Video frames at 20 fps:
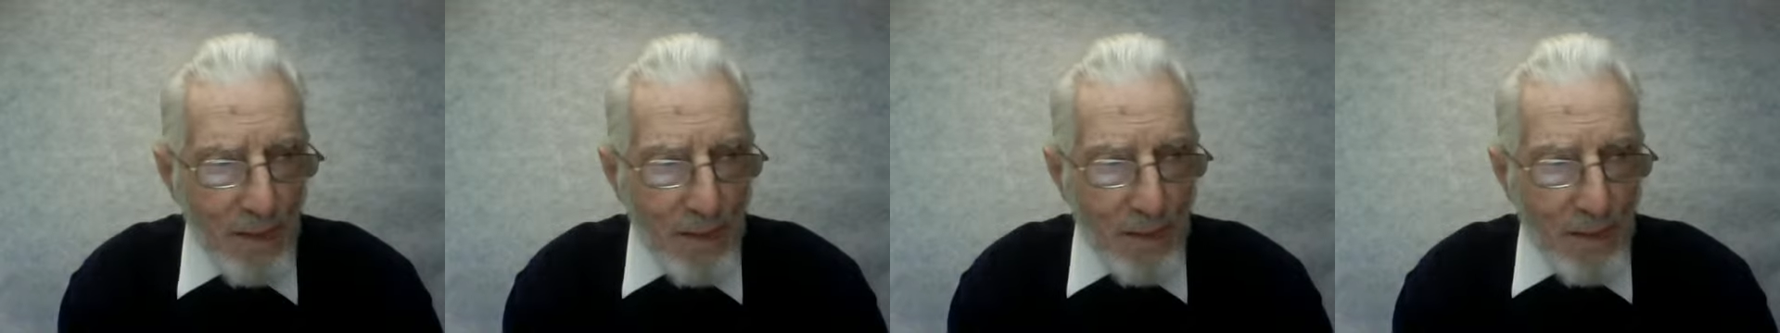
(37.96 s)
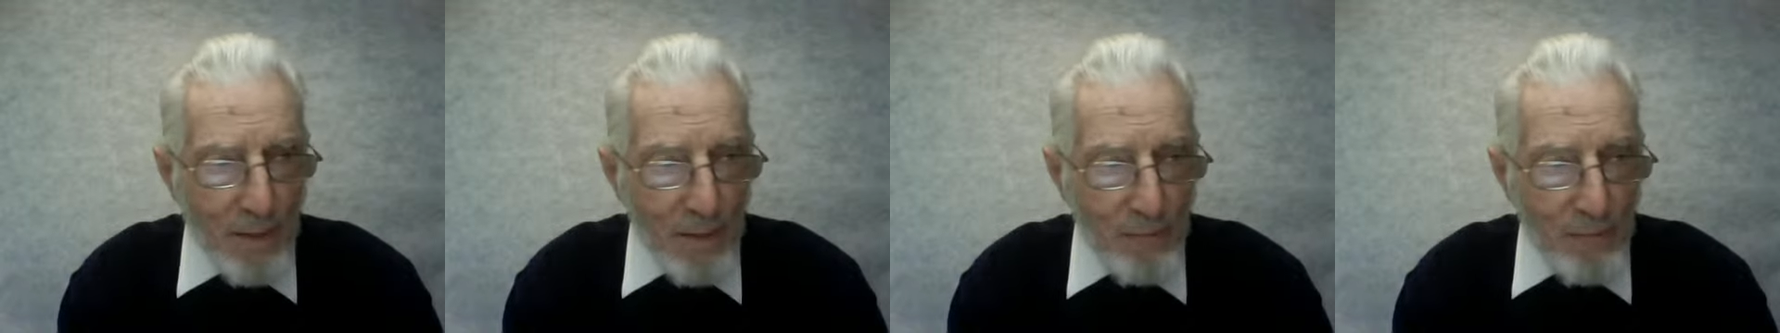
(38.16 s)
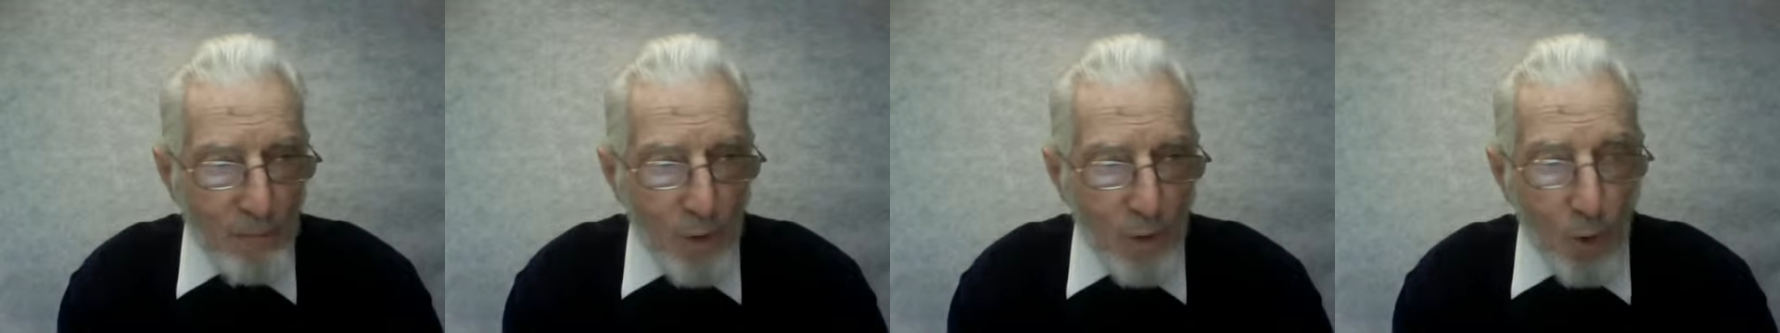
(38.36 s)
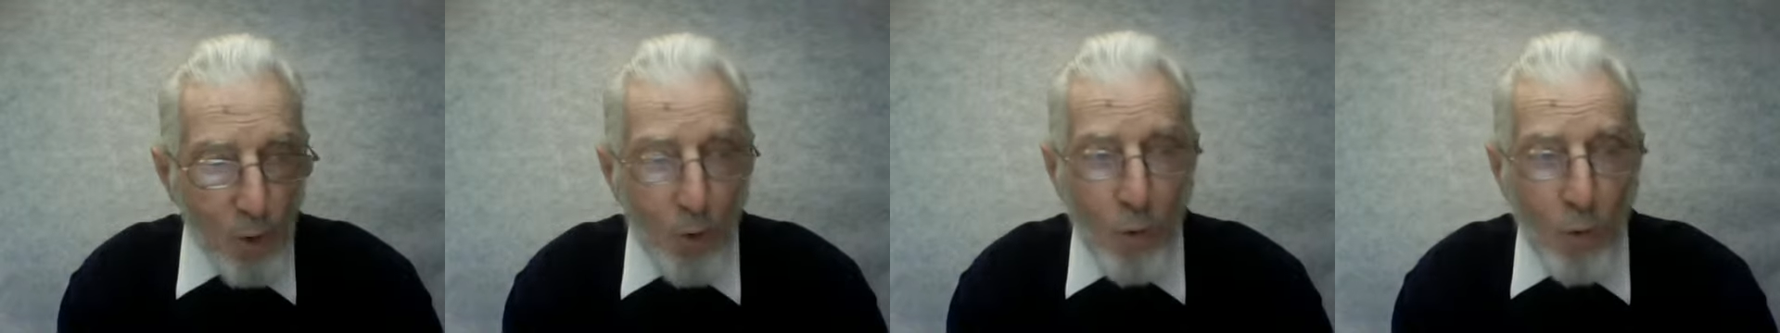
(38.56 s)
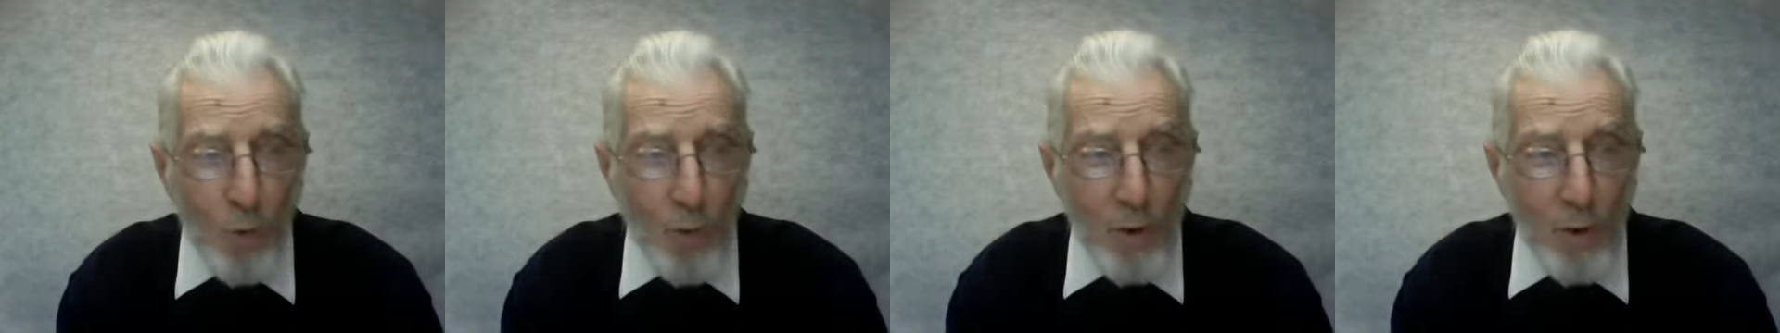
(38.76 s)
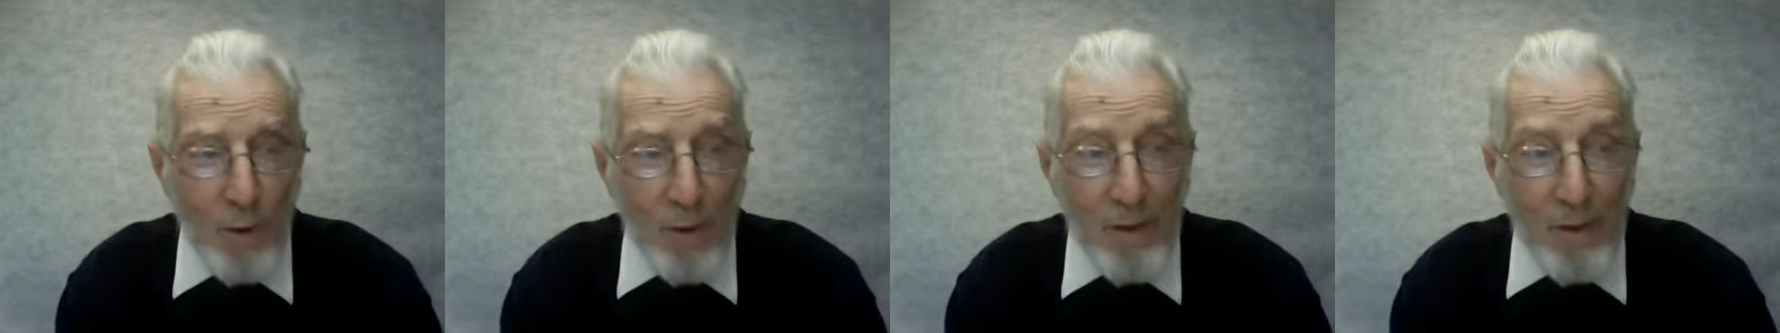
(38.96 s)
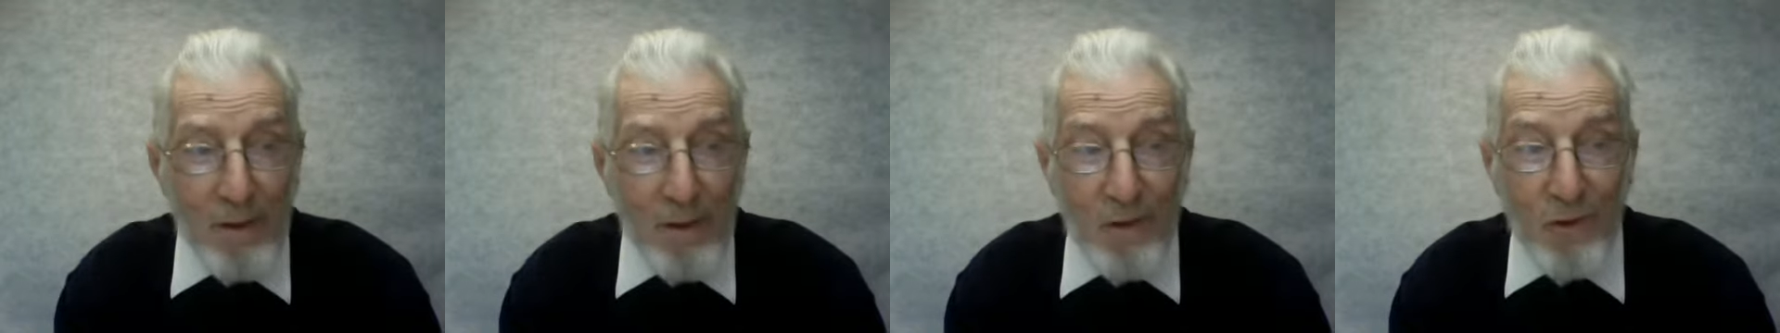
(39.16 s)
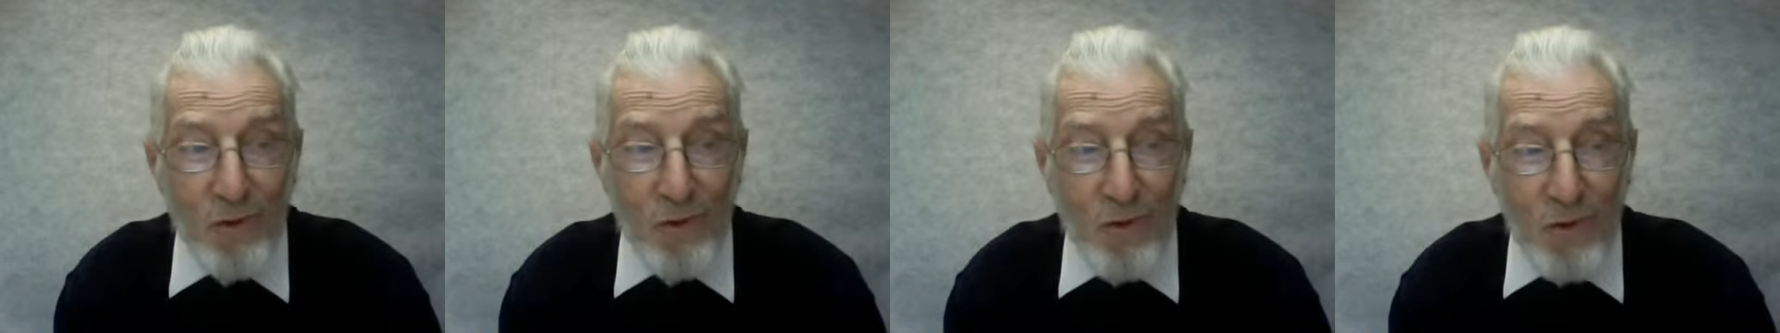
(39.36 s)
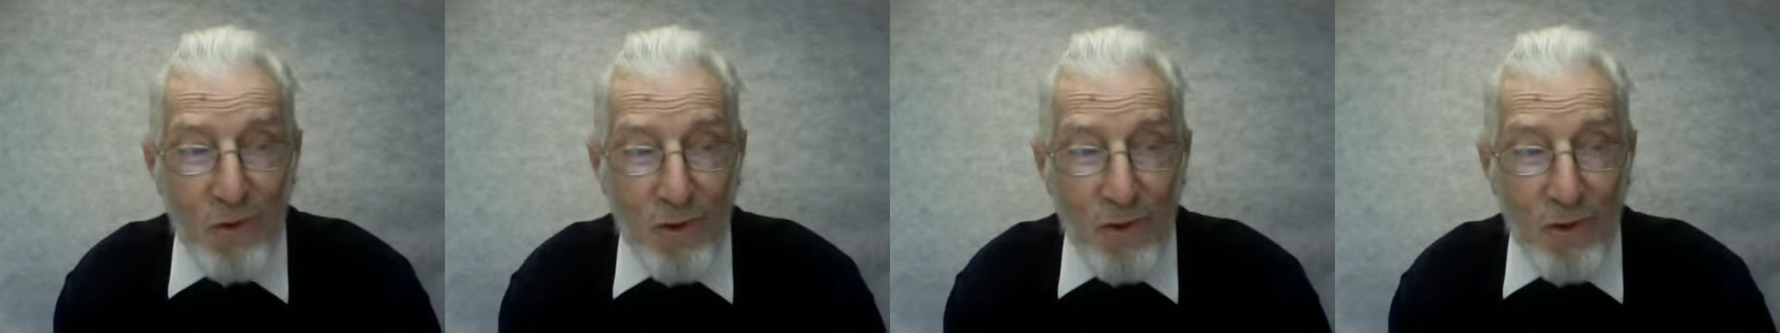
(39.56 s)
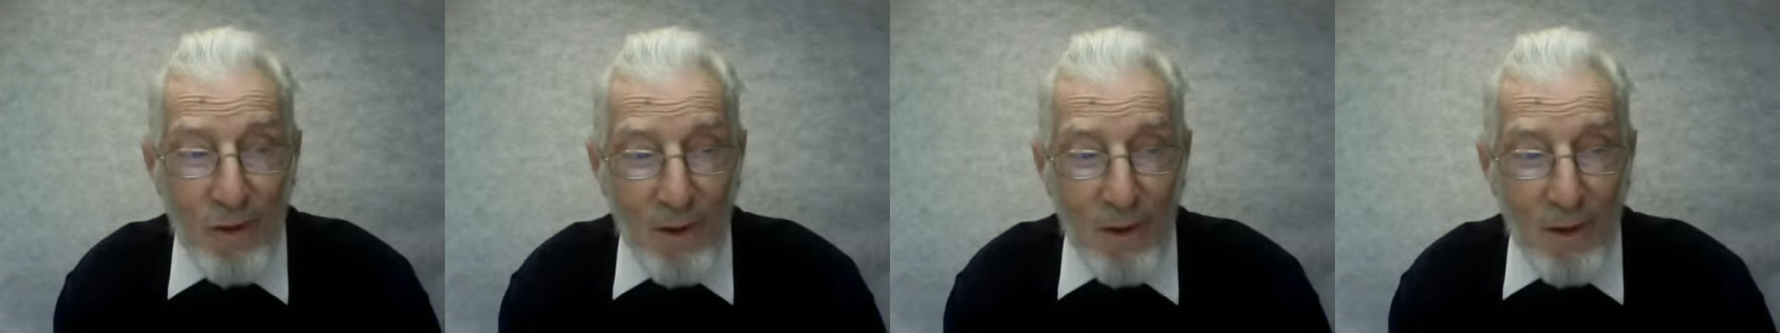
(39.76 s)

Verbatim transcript: If the Hooverists